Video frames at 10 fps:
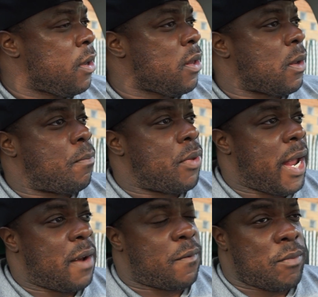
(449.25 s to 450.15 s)
The
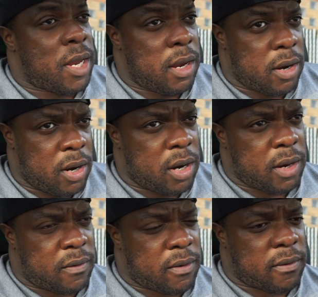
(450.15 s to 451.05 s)
plan from here
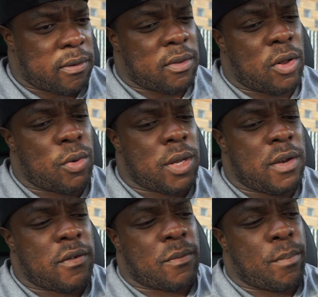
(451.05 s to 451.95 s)
is to
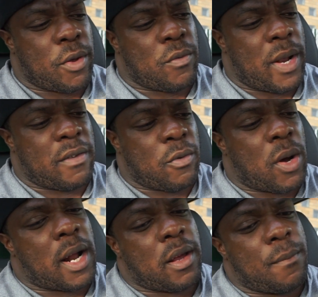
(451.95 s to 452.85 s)
slowly just build my
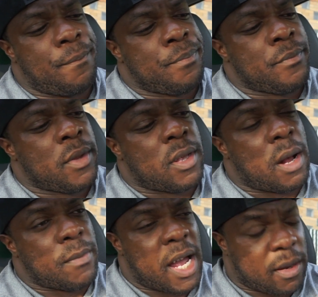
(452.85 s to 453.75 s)
squat up.
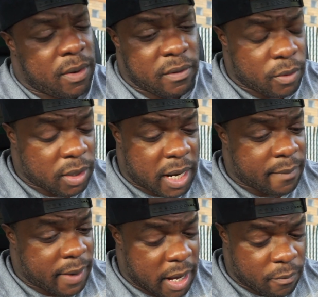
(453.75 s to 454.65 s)
I'm not going to be doing a lot
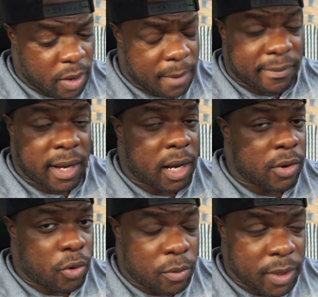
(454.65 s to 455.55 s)
of AMRAPs like I
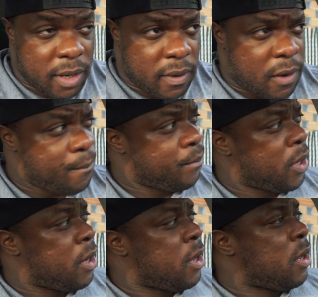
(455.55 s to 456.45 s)
normally do,
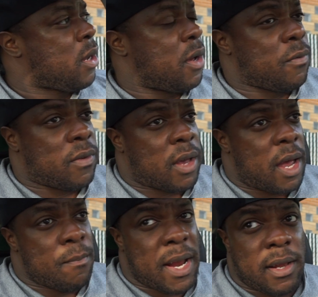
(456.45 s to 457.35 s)
because
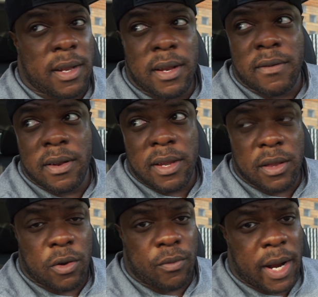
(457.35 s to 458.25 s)
I mainly need to
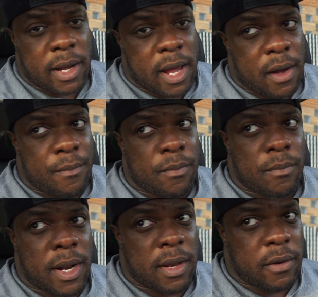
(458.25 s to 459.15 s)
deload right now.
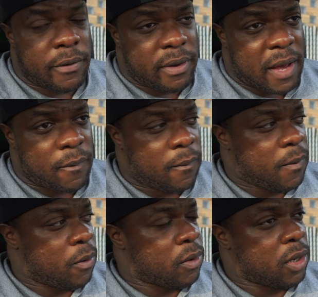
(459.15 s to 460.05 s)
My knees are definitely
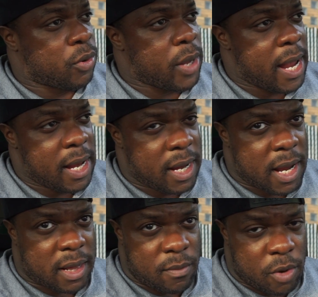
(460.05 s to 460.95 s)
feeling a little
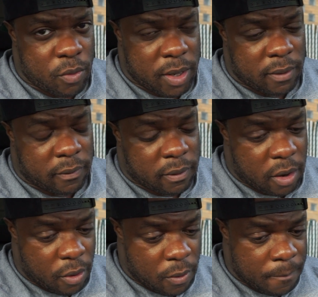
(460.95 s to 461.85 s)
achy at the moment,
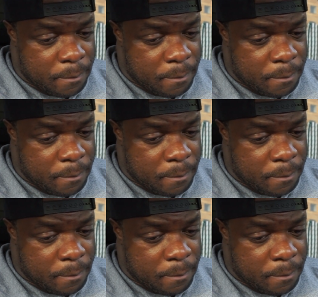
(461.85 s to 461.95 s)
so